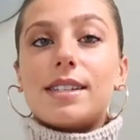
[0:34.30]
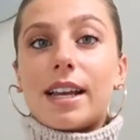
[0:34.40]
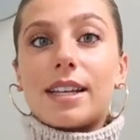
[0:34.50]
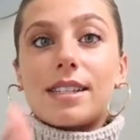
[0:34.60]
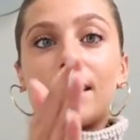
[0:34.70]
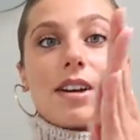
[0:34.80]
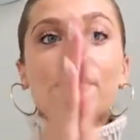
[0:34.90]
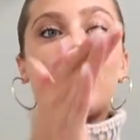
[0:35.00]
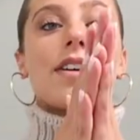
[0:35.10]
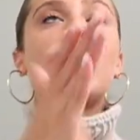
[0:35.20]
day
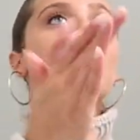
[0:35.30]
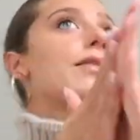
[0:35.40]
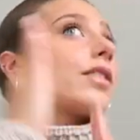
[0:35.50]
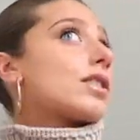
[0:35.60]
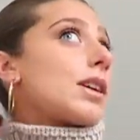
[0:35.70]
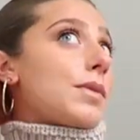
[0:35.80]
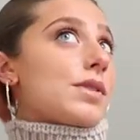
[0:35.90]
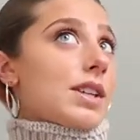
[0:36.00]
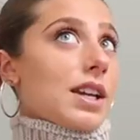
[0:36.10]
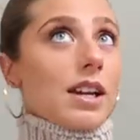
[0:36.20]
stuff. First time
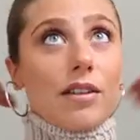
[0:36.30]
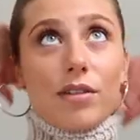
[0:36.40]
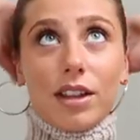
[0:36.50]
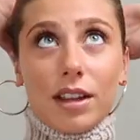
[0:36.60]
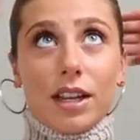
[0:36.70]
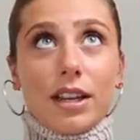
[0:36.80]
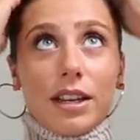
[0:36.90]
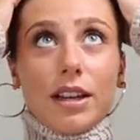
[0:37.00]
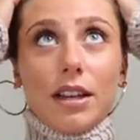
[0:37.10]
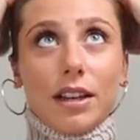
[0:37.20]
using it and I really like
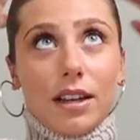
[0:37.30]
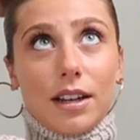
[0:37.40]
it.